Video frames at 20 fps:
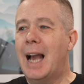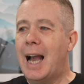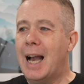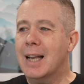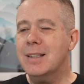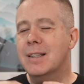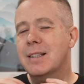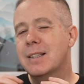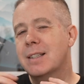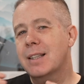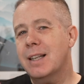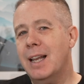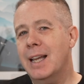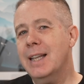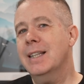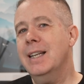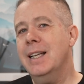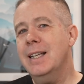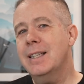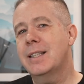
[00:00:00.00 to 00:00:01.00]
has a
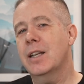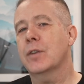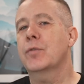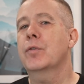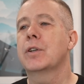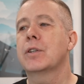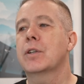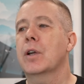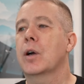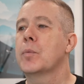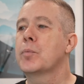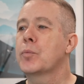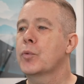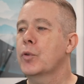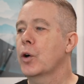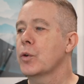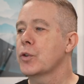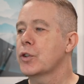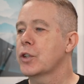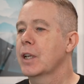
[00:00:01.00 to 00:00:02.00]
slightly different
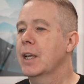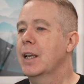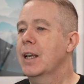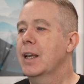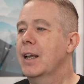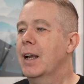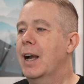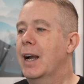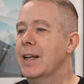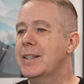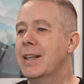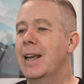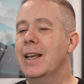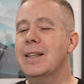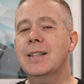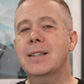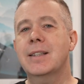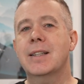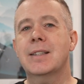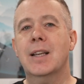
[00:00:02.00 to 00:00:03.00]
approach. I
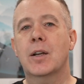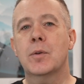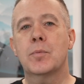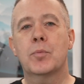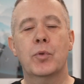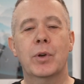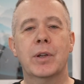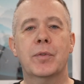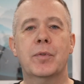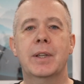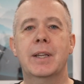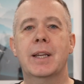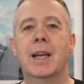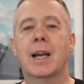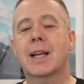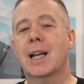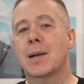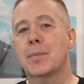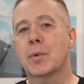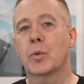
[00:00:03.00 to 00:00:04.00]
tested this out briefly
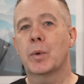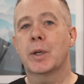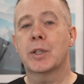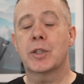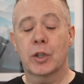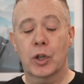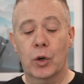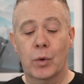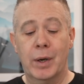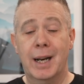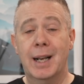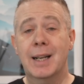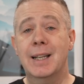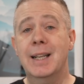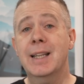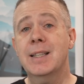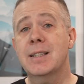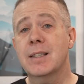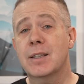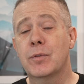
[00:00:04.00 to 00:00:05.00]
a couple of weeks ago and I'll
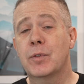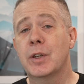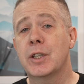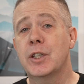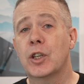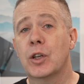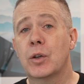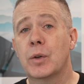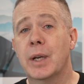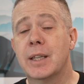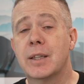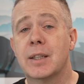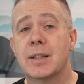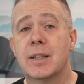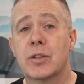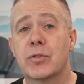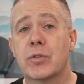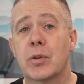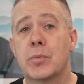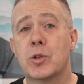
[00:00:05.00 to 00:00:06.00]
link to the video in the
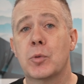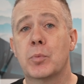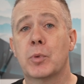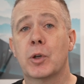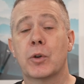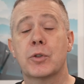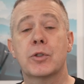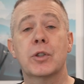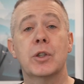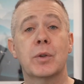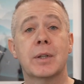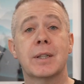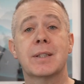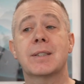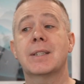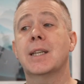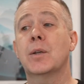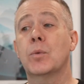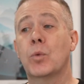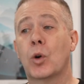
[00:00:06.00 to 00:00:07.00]
description below so you can
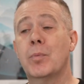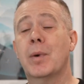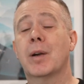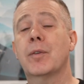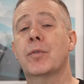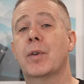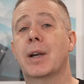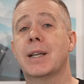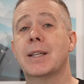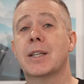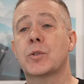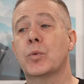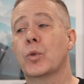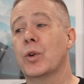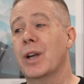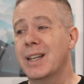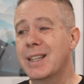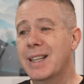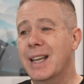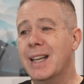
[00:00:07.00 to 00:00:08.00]
see what my findings
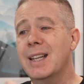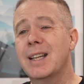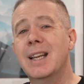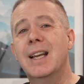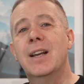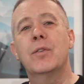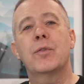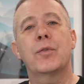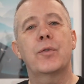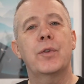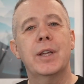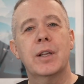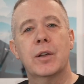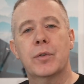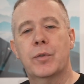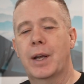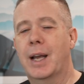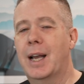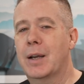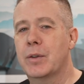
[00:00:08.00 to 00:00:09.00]
were and get a
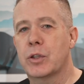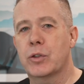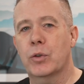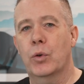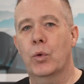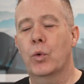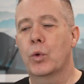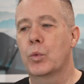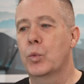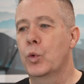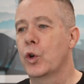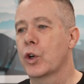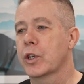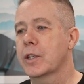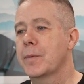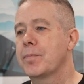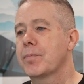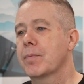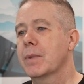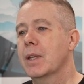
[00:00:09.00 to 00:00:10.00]
feel for how this all worked.